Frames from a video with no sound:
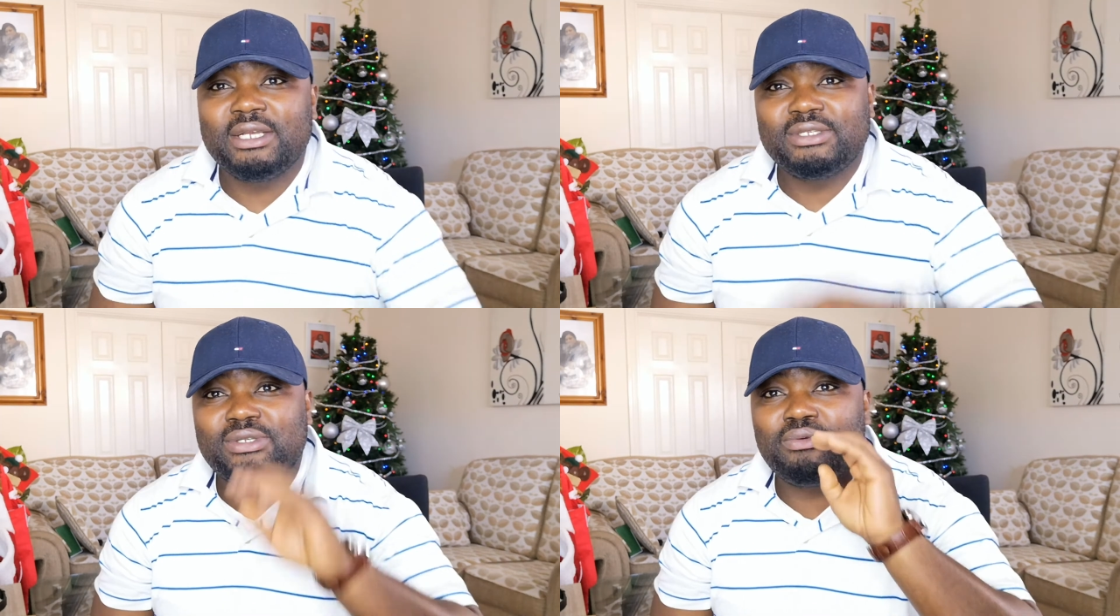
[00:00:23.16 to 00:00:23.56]

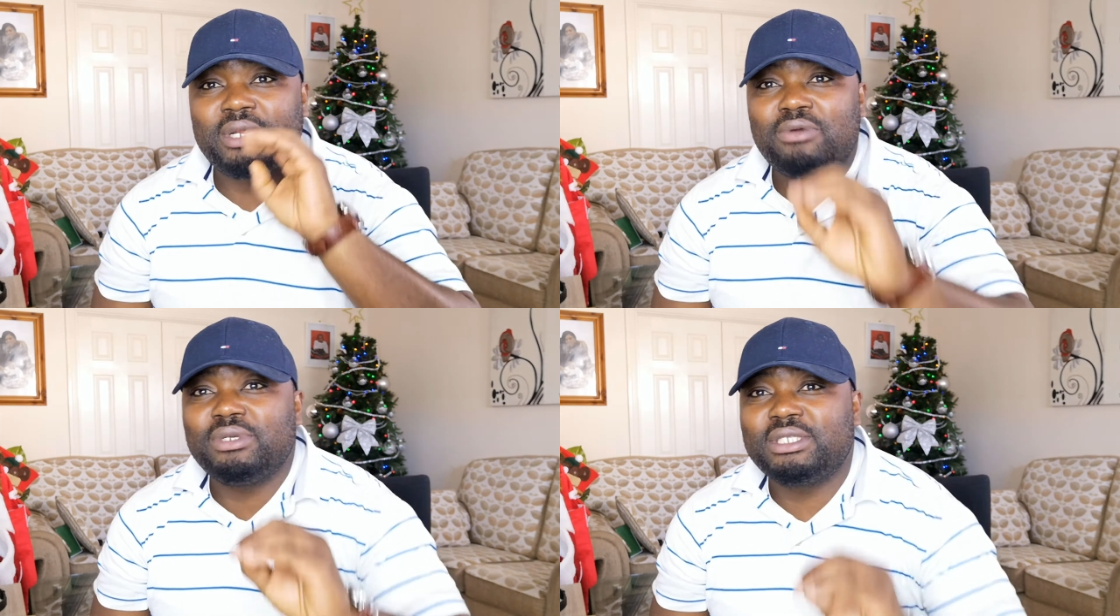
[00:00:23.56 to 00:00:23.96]
So
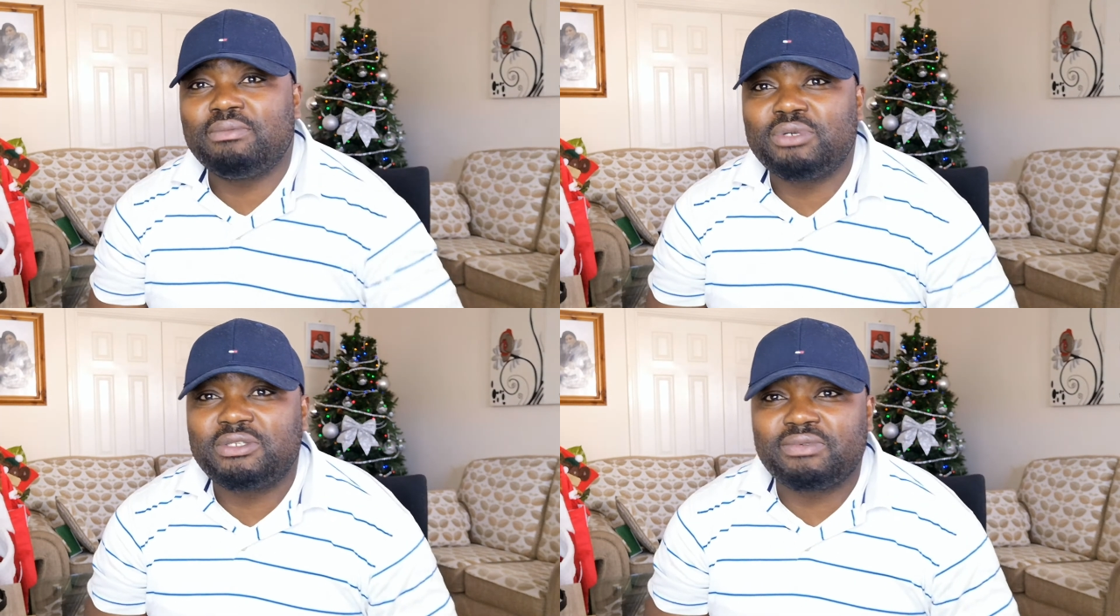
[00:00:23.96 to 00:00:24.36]
without
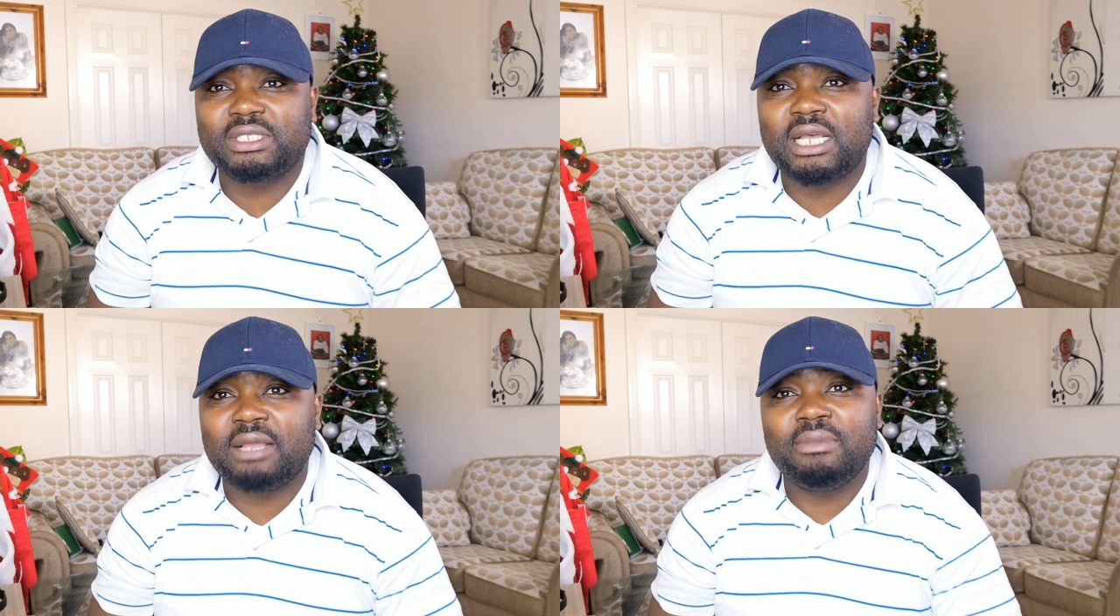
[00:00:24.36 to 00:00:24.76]
wasting much of your
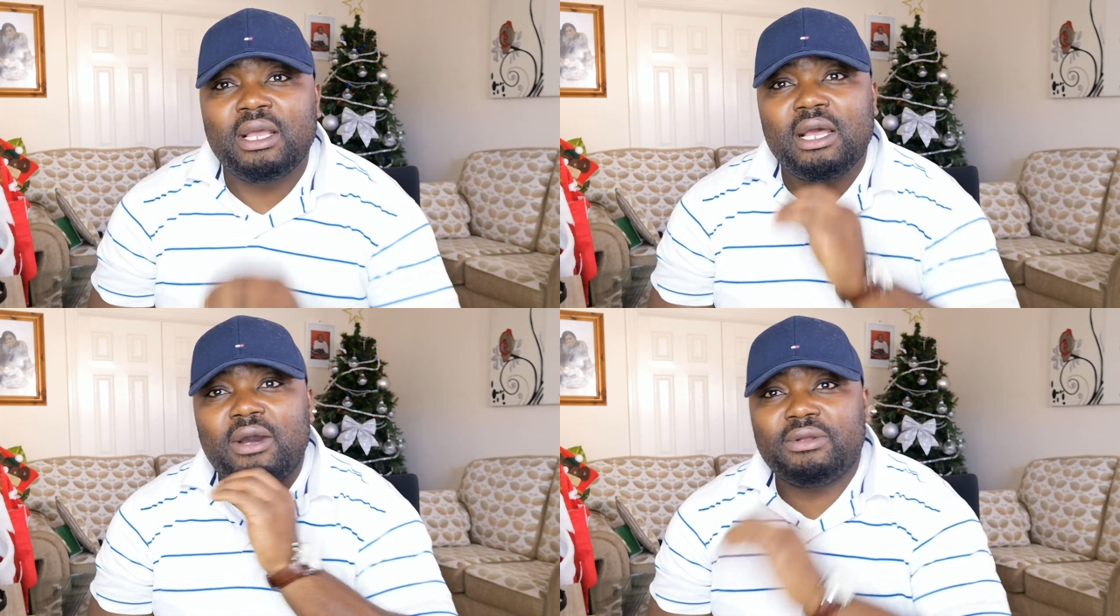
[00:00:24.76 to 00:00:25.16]
time,
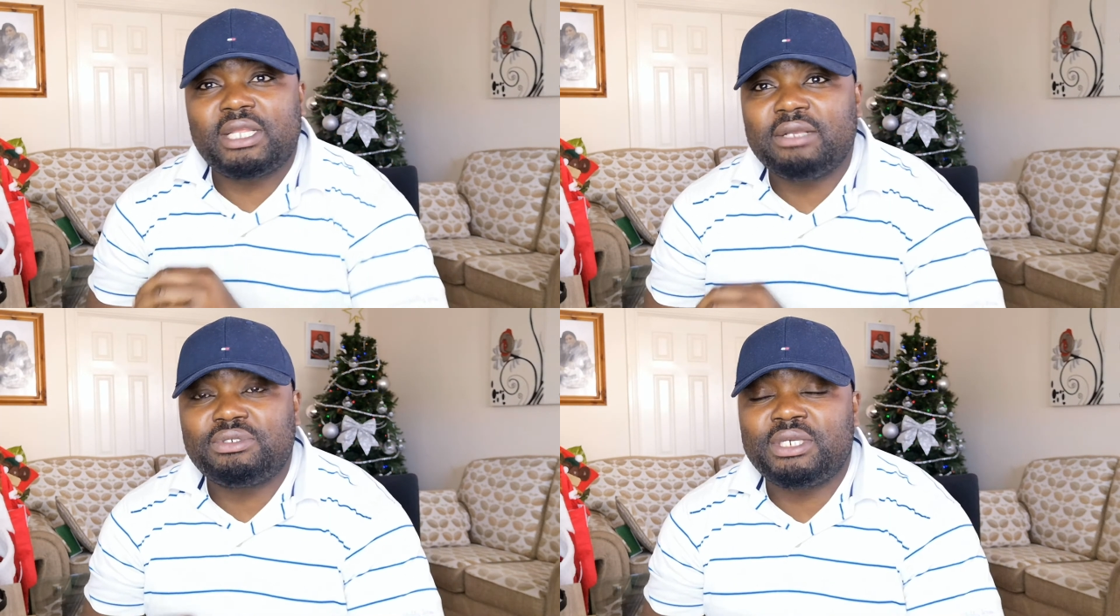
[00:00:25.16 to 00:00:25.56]
I'll
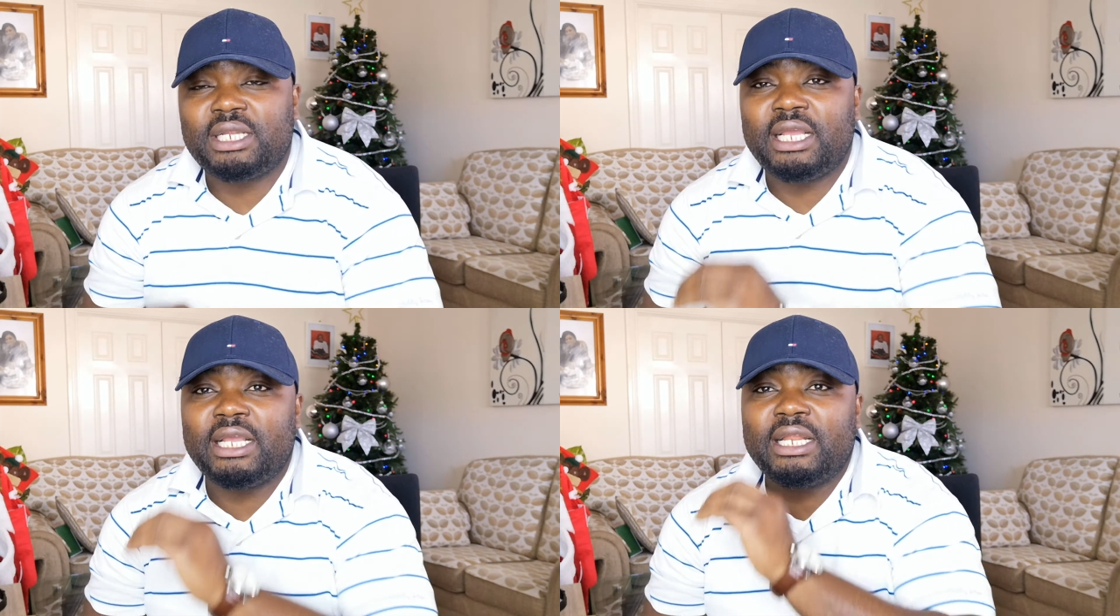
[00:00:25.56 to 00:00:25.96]
dive
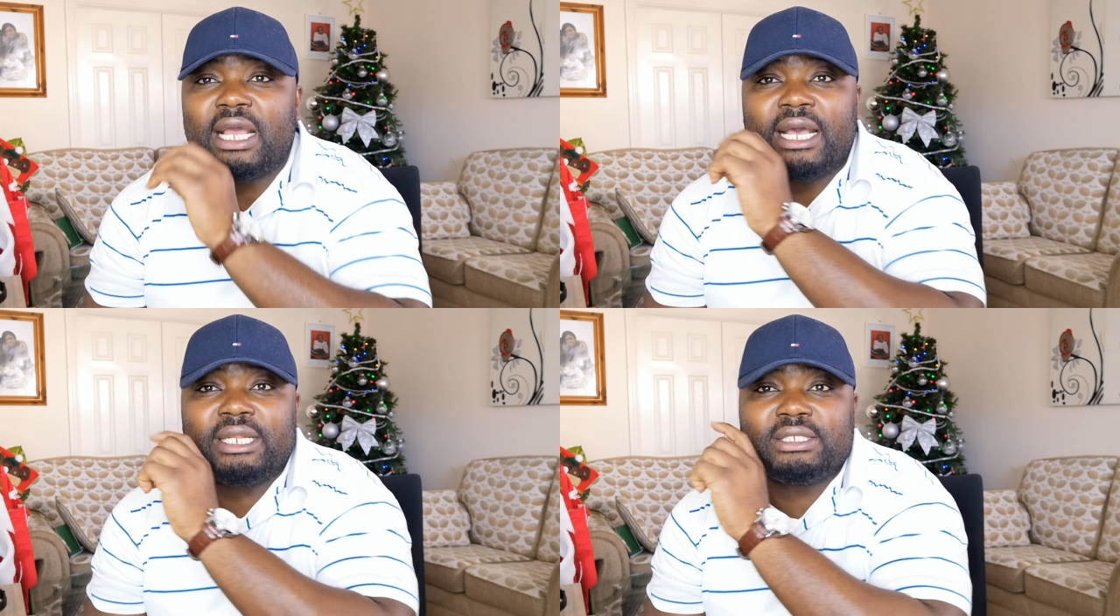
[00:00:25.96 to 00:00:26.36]
straight in
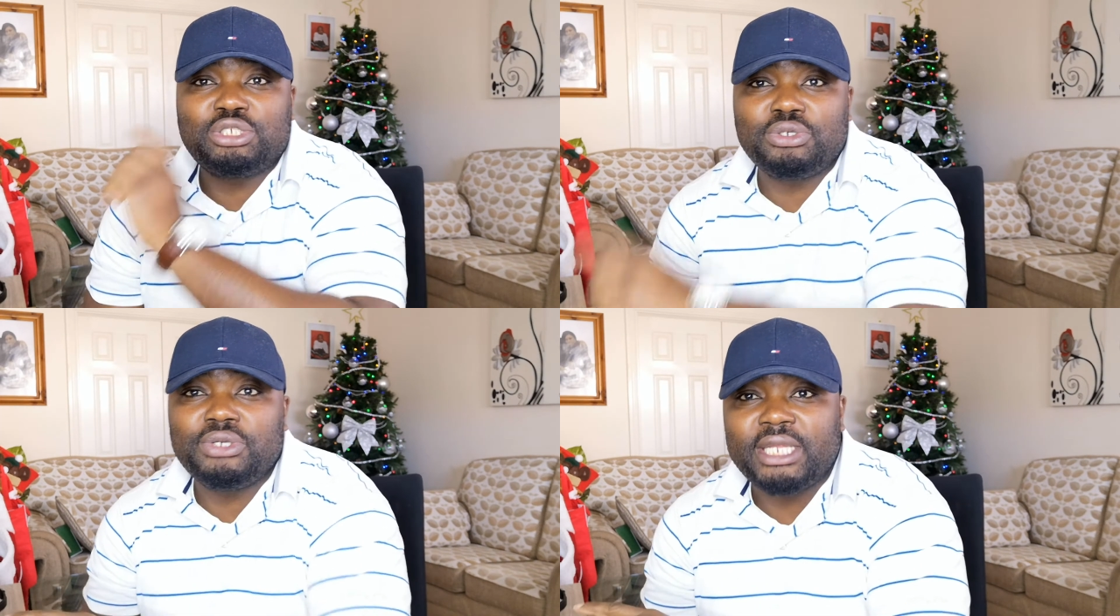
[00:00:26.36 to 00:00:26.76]
and
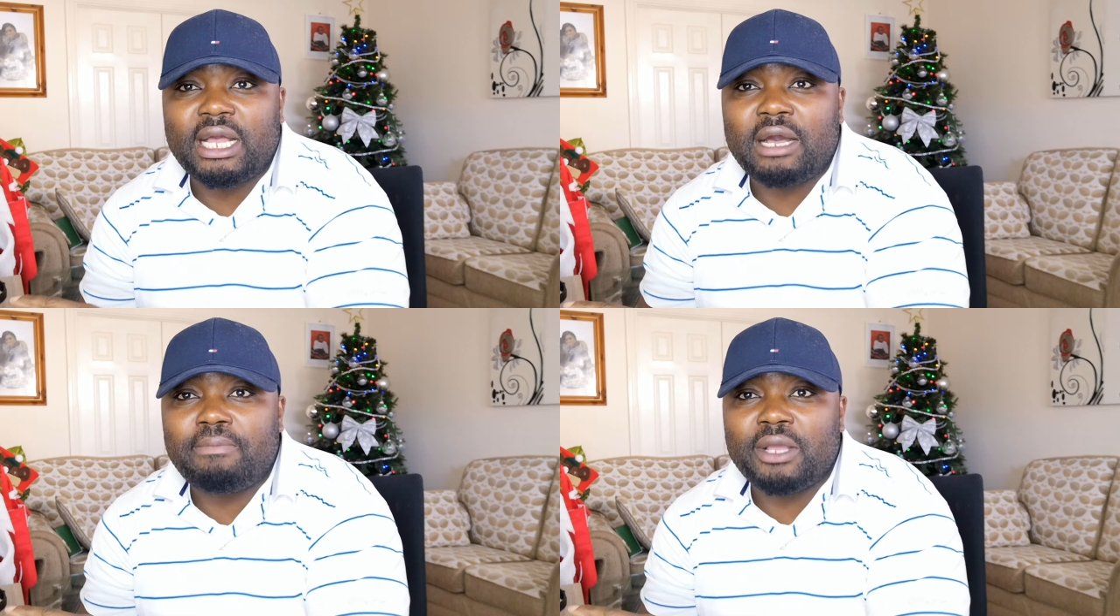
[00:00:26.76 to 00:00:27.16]
show you the
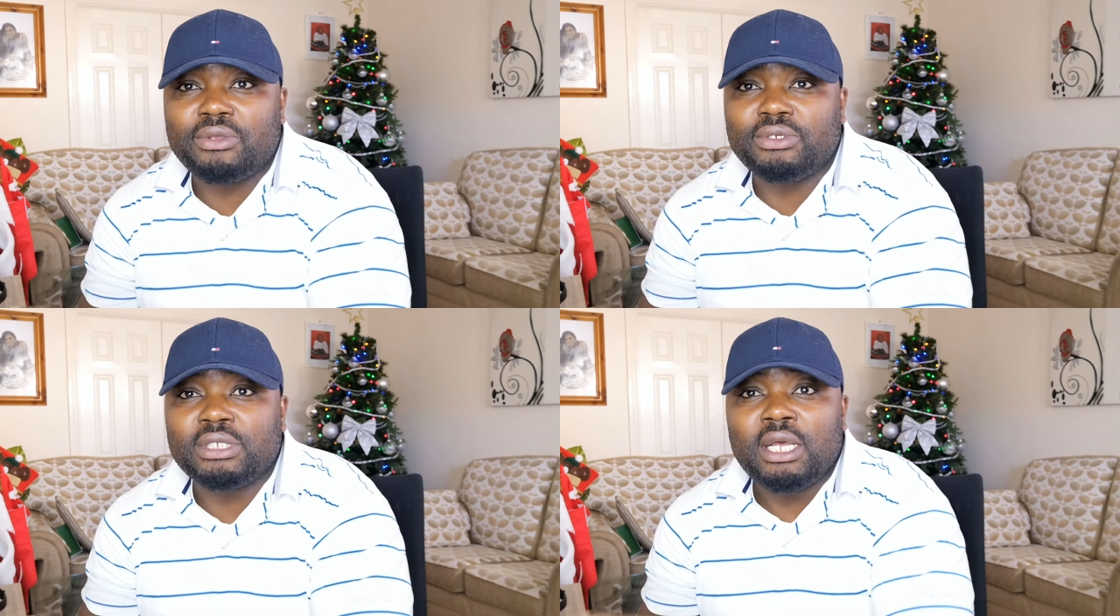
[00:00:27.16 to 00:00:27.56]
app I
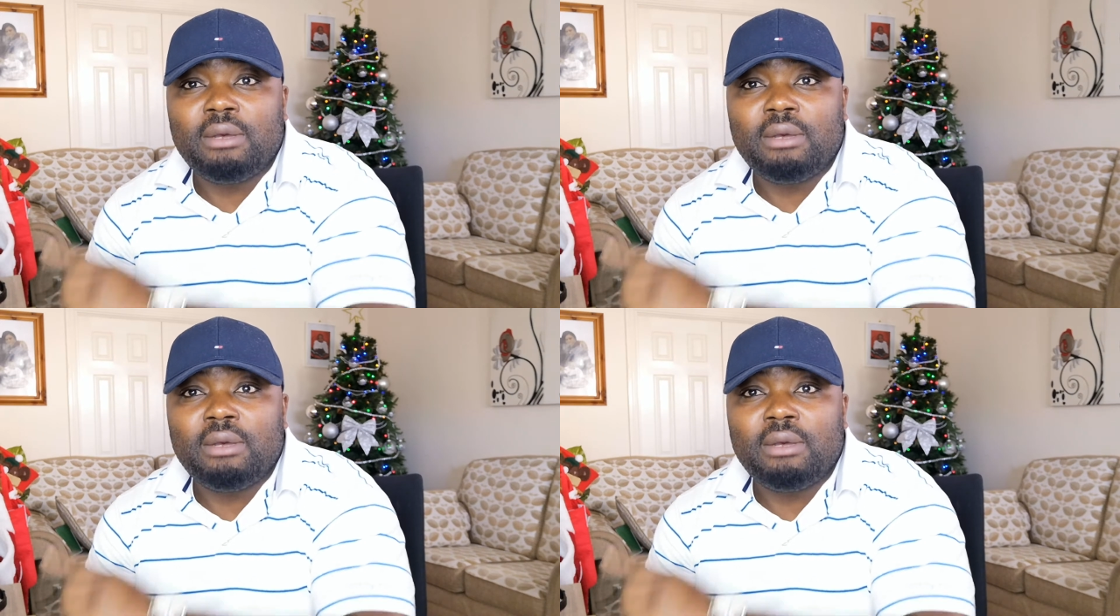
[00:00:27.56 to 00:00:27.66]
use.